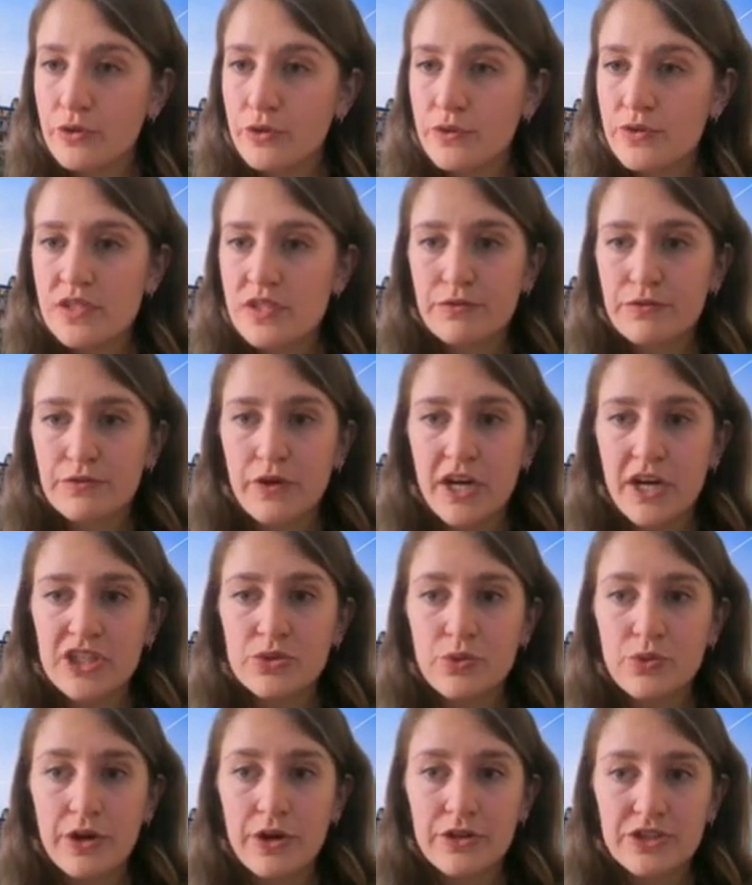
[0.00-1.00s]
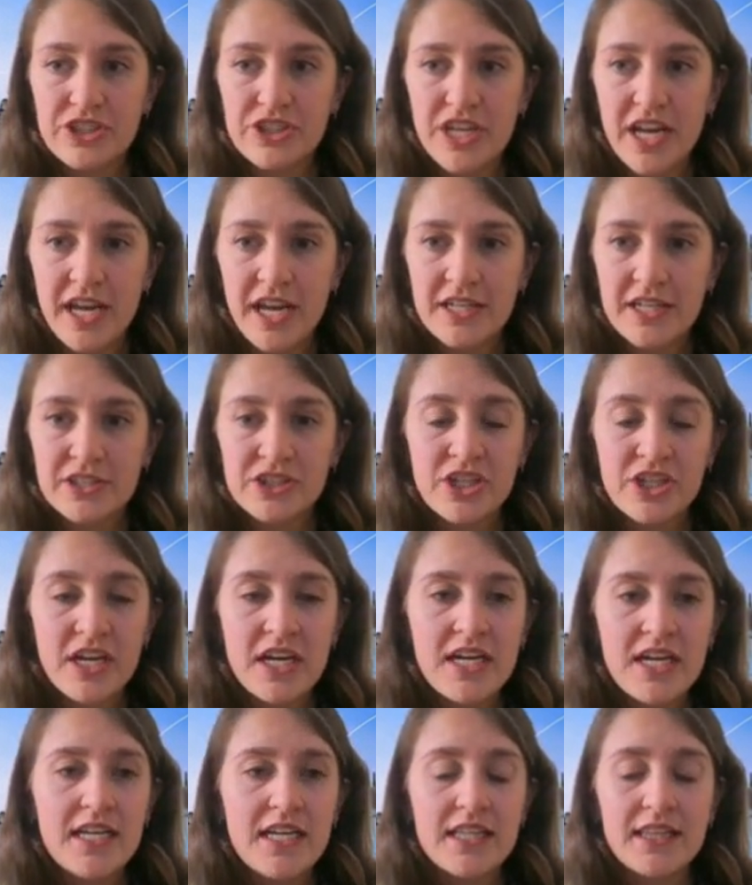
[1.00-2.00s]
flows, freshwater change,
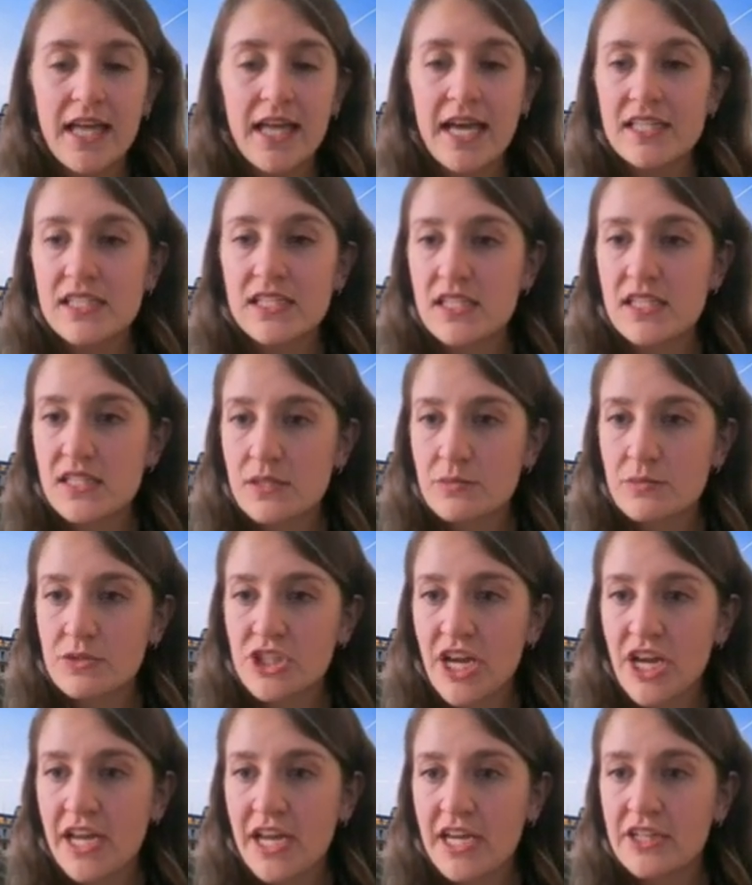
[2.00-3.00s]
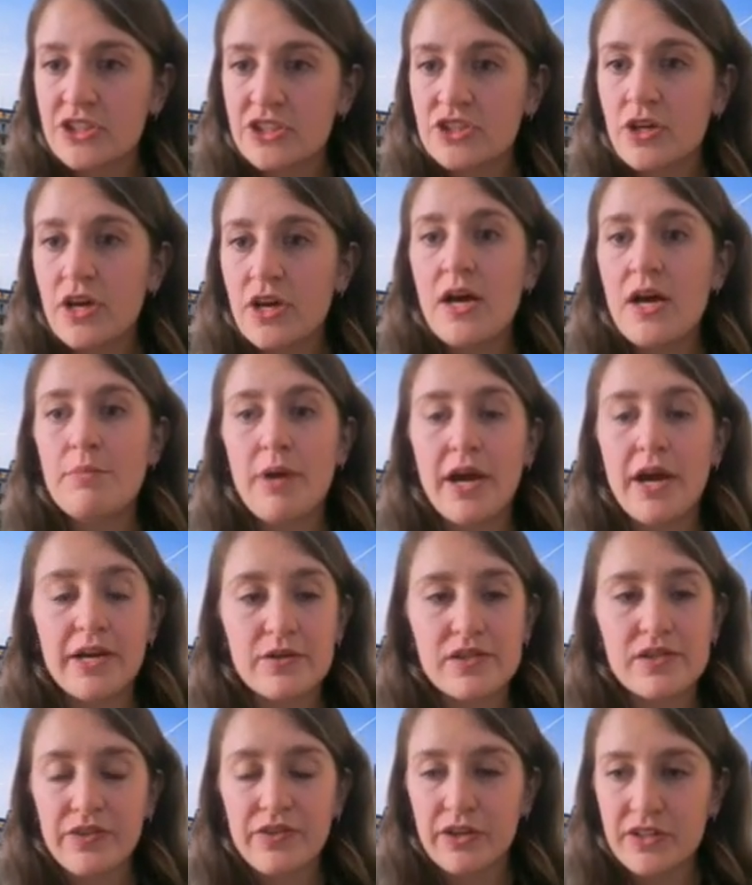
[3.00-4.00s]
land system change,
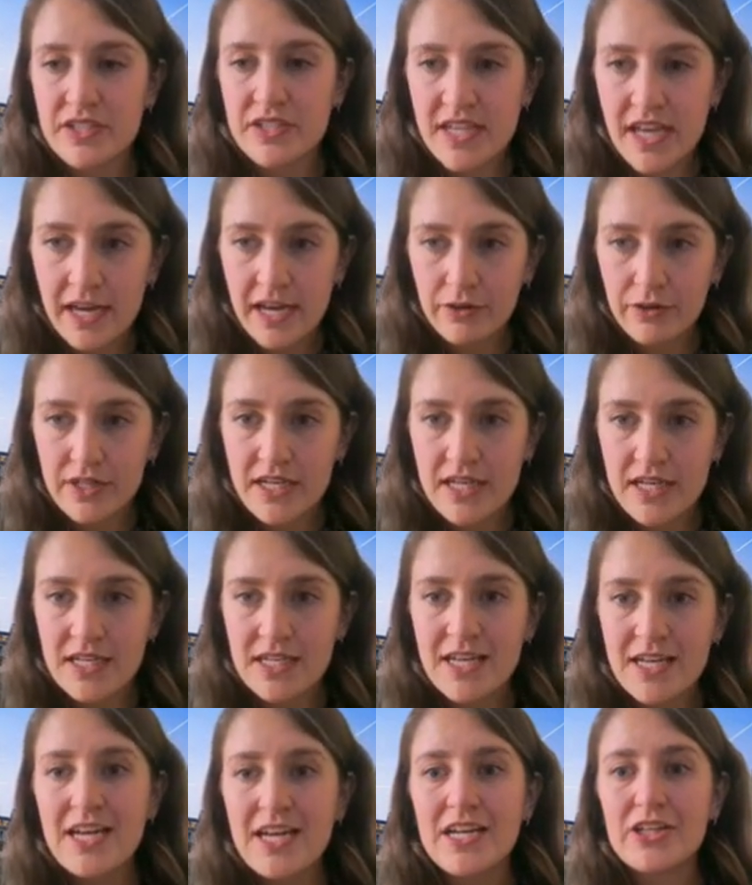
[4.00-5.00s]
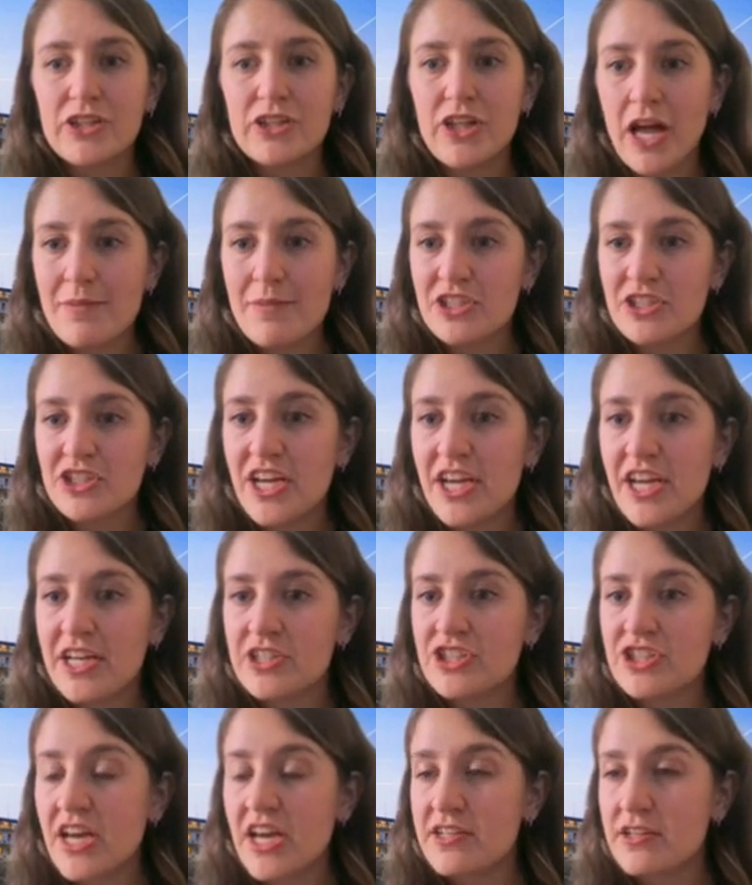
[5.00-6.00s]
biosphere integrity, climate
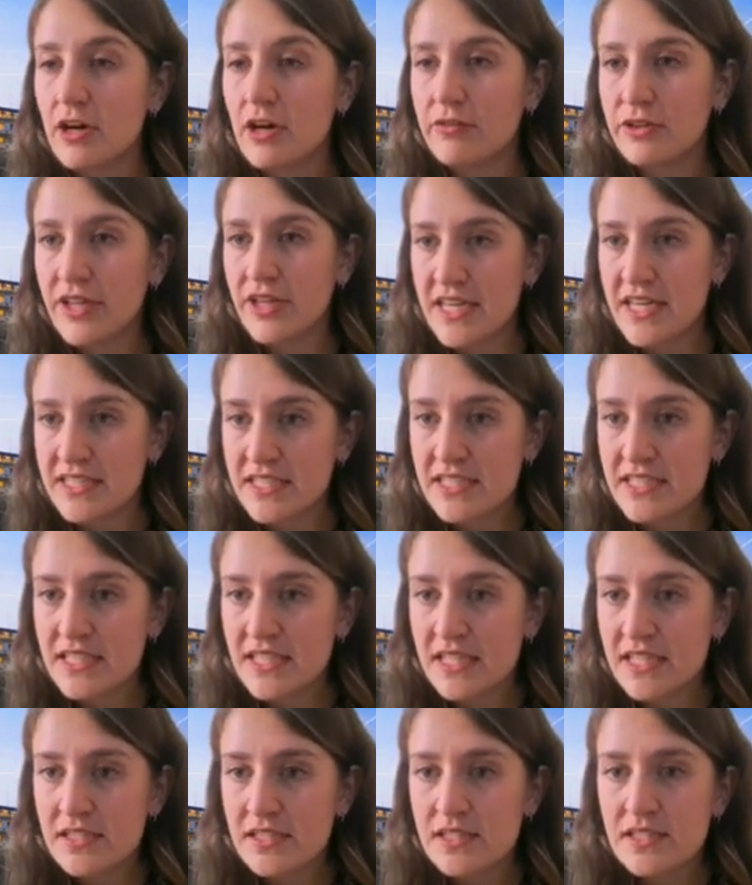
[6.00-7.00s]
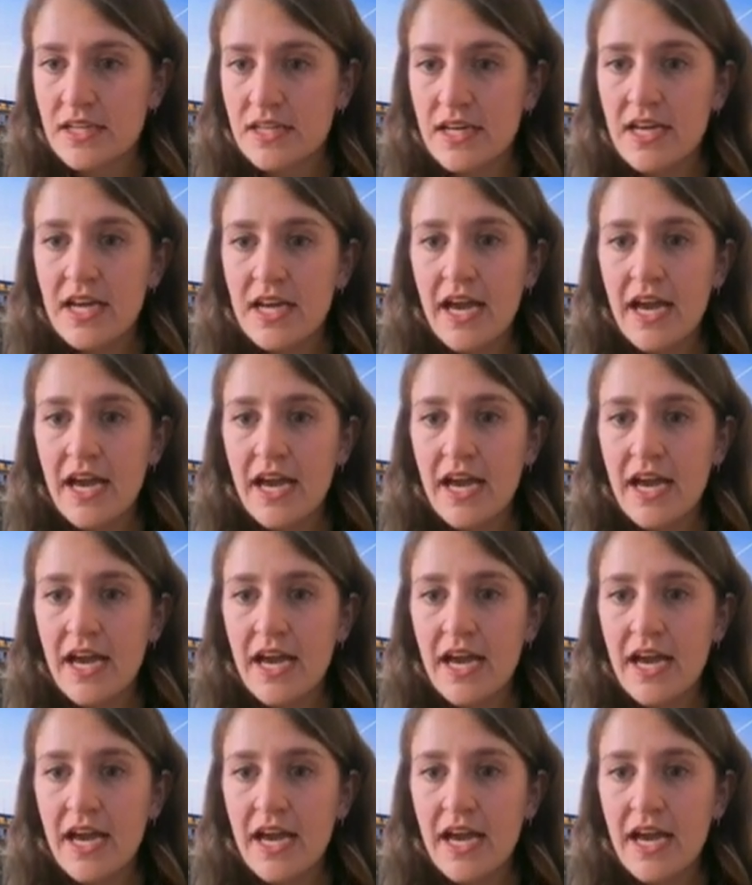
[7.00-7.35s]
change, and novel entities.